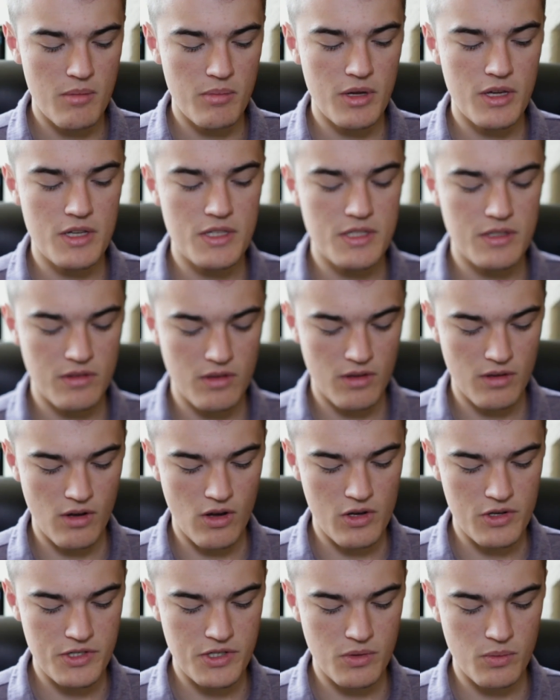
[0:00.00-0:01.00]
because
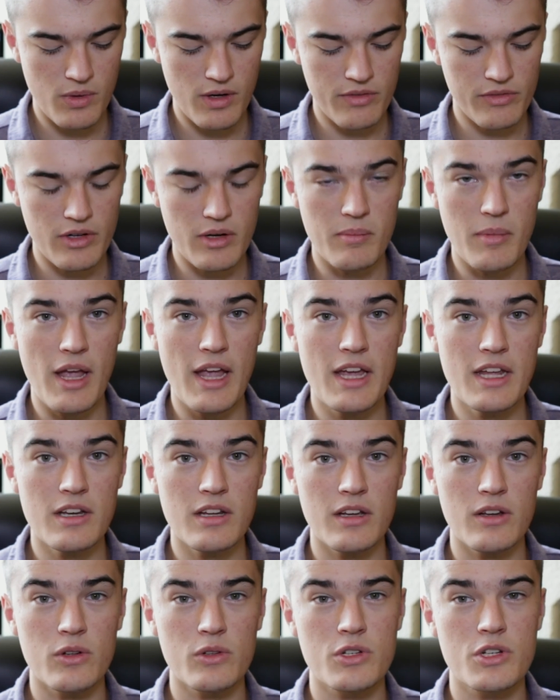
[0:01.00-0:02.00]
also whenever I'm
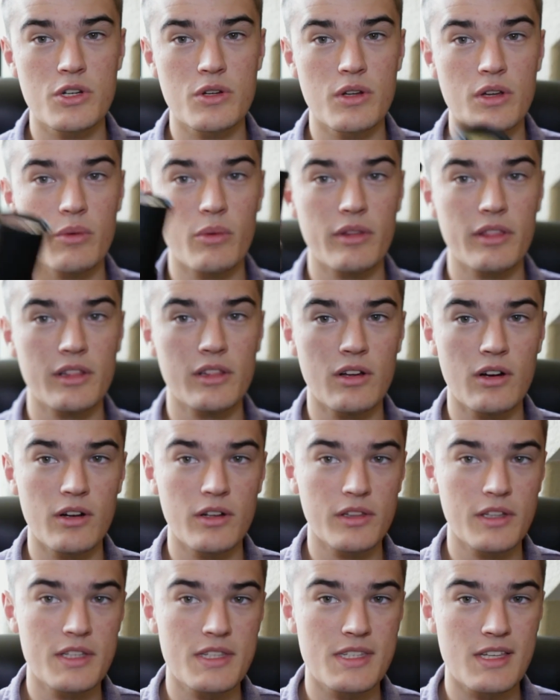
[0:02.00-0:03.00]
handheld shooting with a
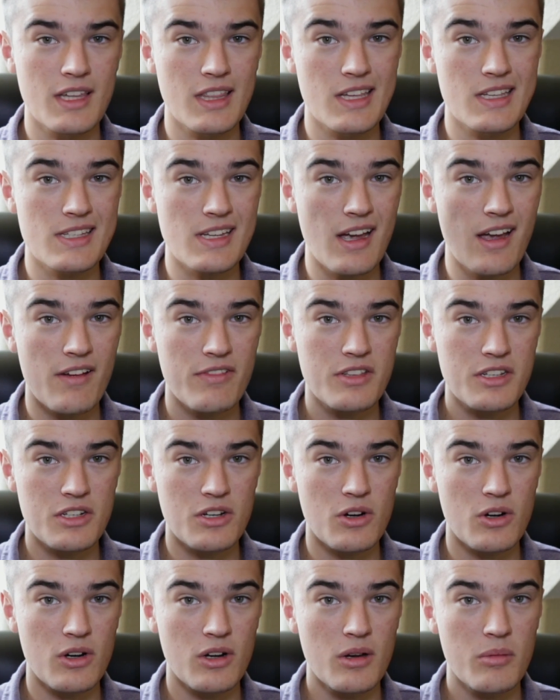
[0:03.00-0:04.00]
long lens like this, I have to
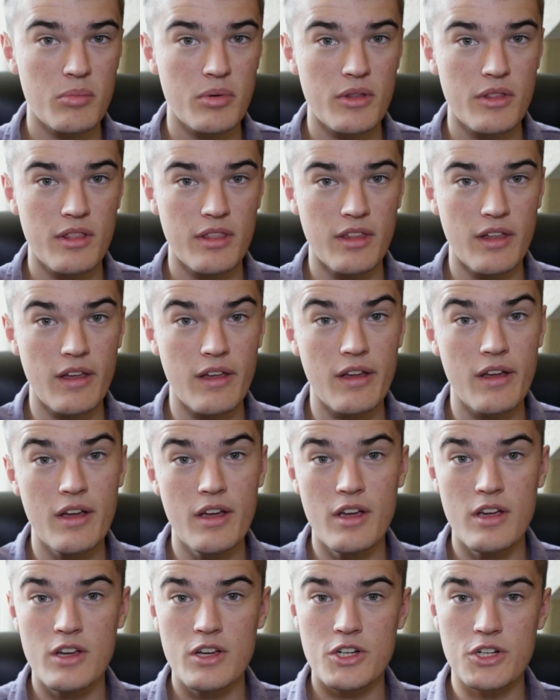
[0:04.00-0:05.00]
turn up the
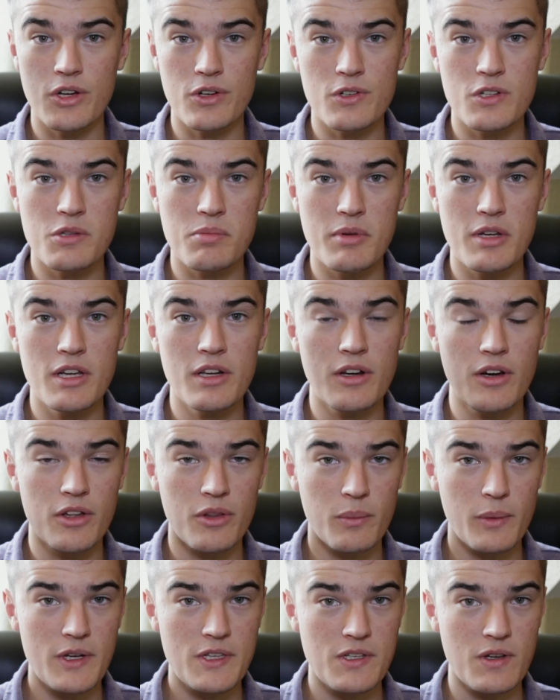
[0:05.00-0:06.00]
shutter speed,
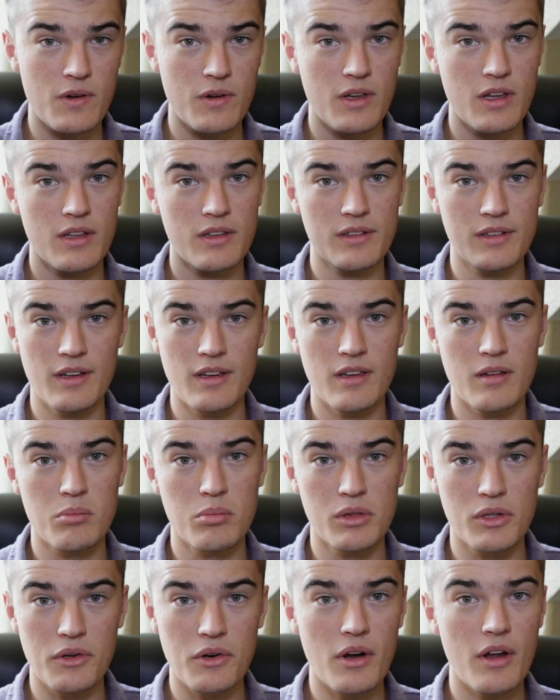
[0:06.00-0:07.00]
otherwise I'll get
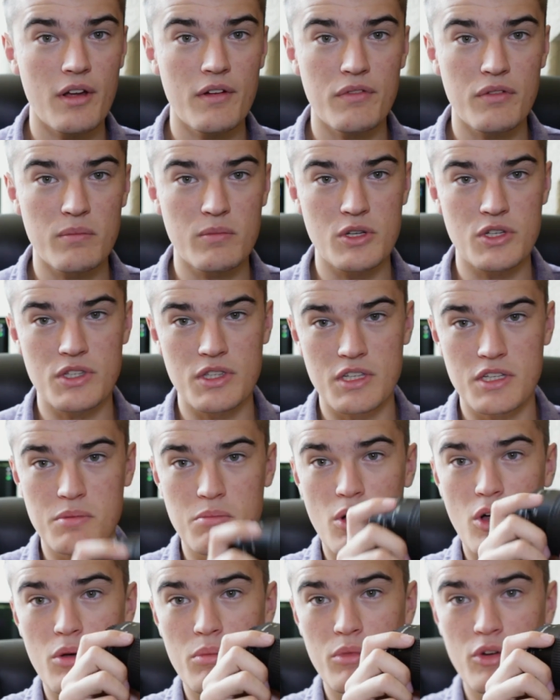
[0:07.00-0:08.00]
blurring from just the
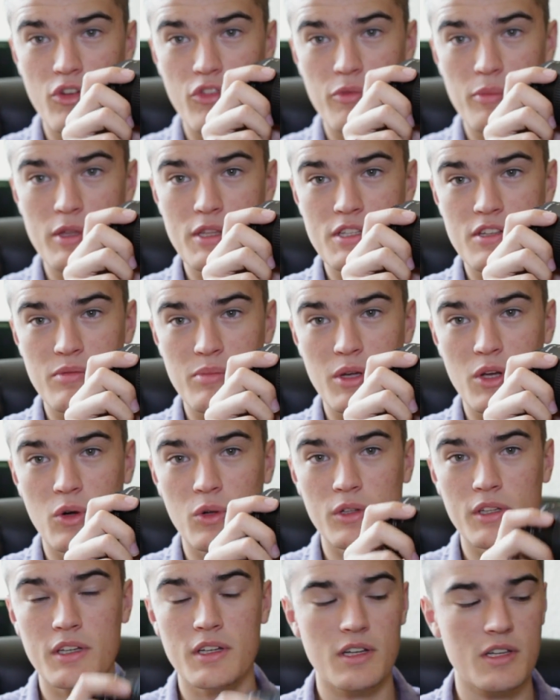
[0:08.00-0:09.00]
small movements of me
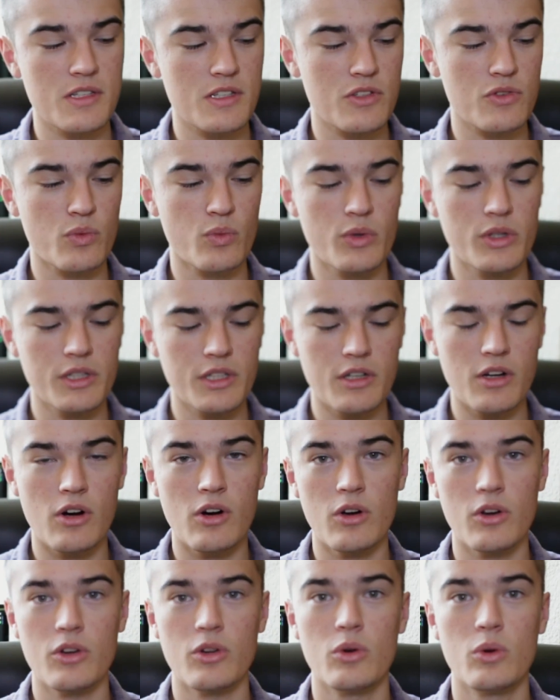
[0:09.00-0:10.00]
holding it, because it's really
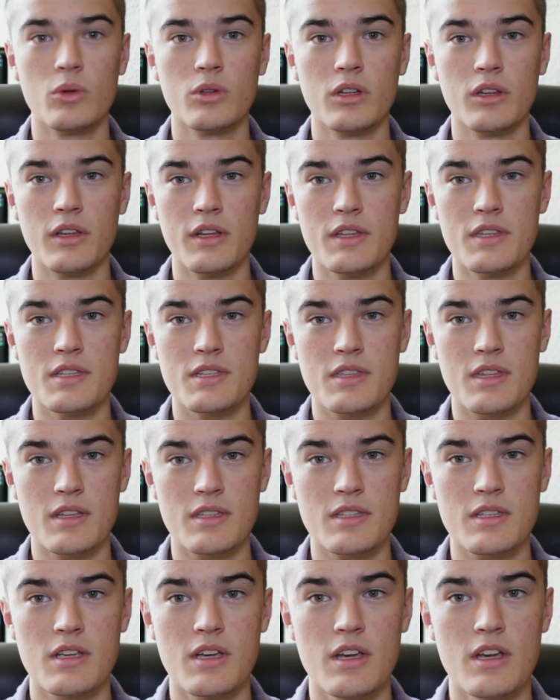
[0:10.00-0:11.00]
hard to hold a lens that's